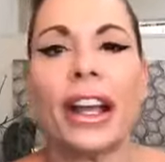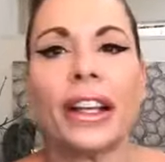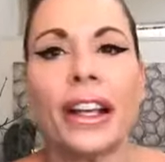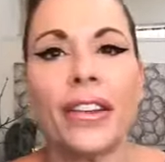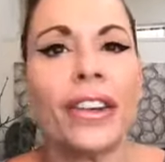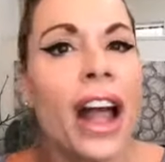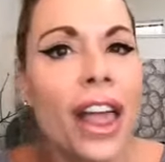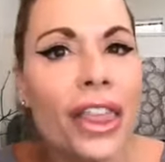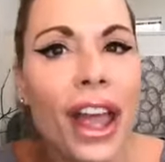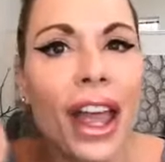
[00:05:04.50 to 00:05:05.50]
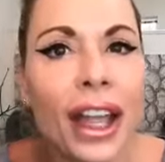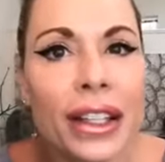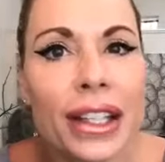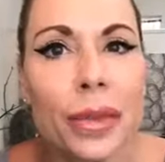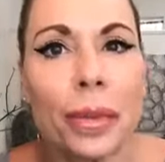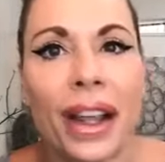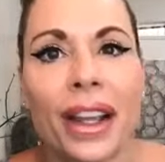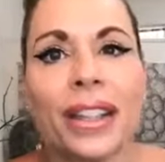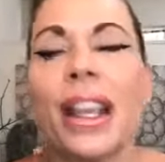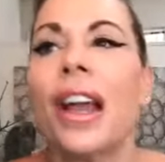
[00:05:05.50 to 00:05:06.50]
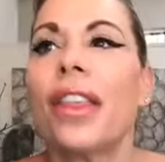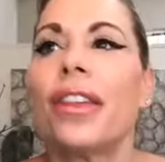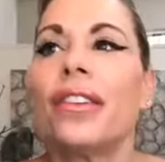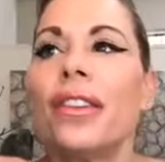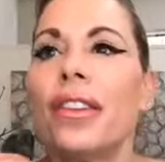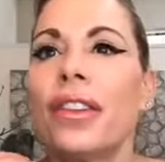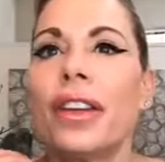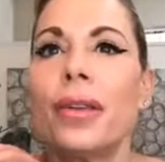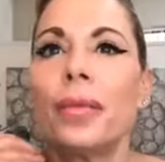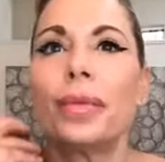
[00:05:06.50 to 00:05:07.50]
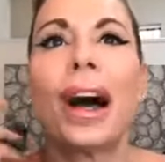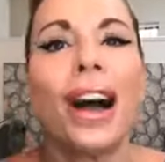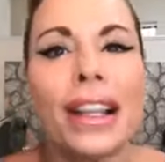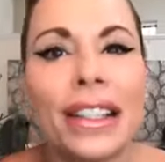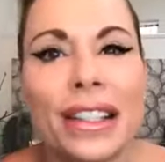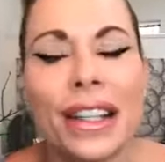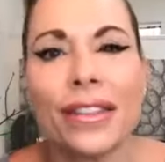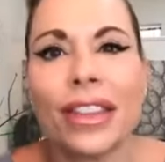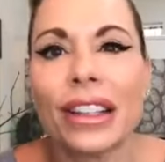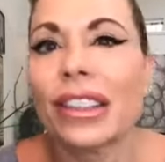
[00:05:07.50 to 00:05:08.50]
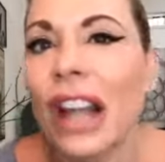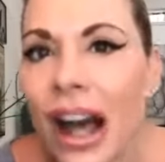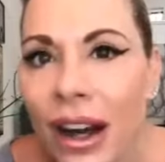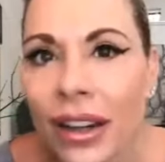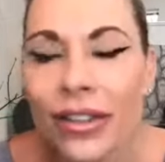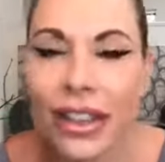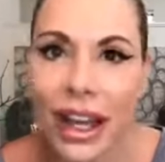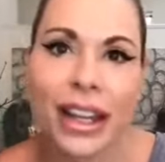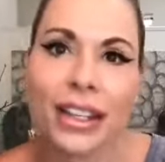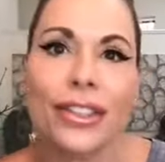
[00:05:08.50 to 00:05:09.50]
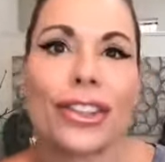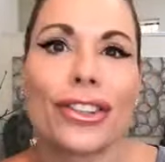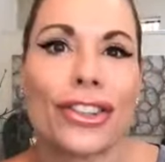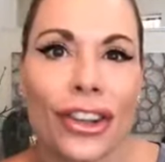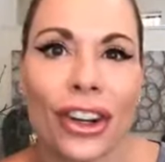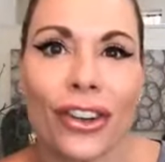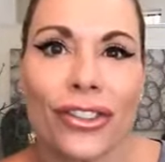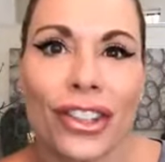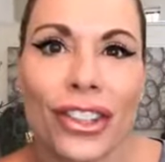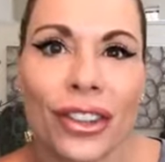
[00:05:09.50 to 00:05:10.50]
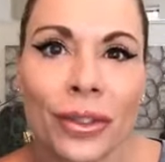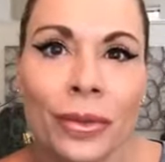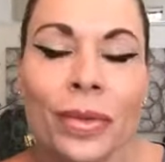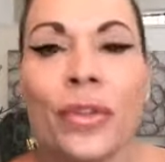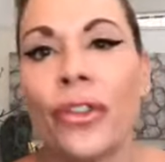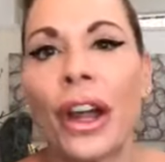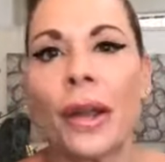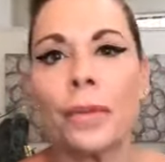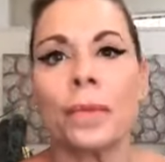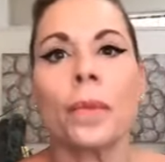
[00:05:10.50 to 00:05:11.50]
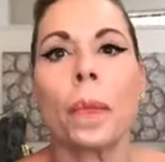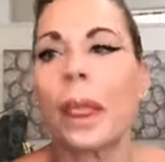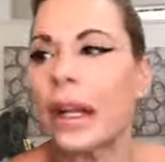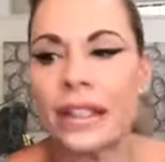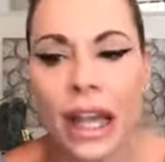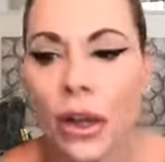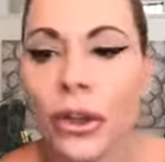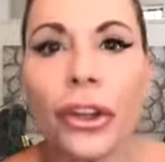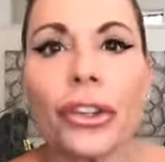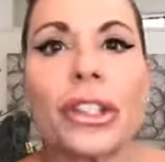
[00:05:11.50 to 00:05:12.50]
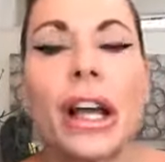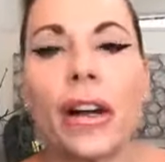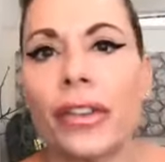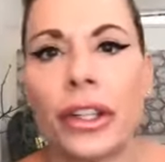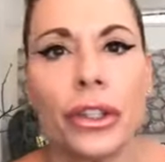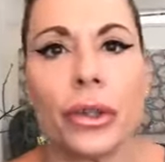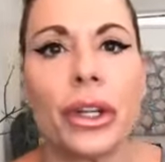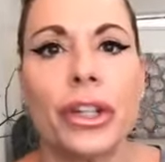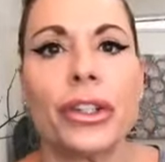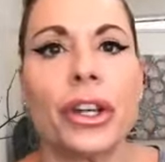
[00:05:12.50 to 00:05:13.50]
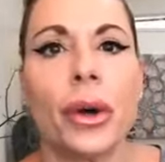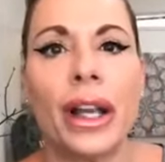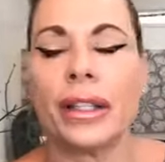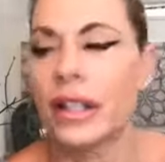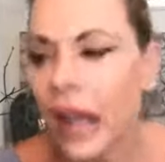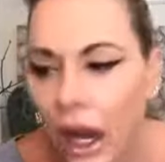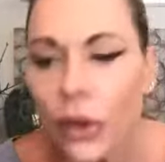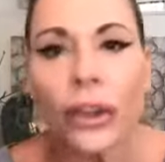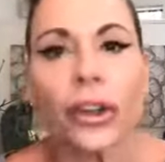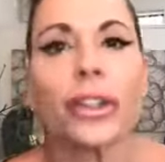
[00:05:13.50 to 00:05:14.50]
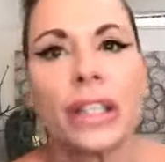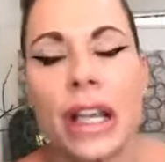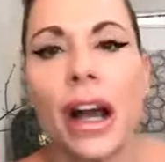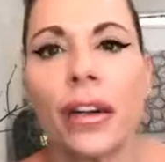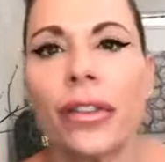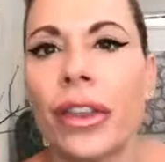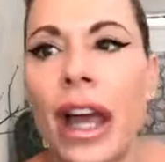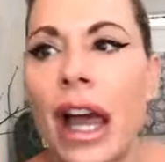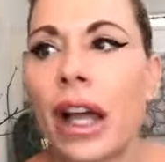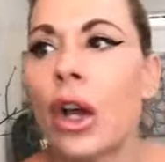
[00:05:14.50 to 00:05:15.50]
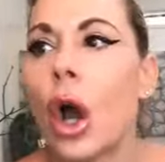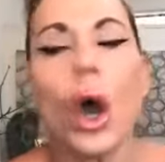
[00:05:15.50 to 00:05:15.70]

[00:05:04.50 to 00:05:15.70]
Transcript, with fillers: and give the headspace the the positive, the love that it deserves? Right? Tell yourself that you can do it. Tell yourself that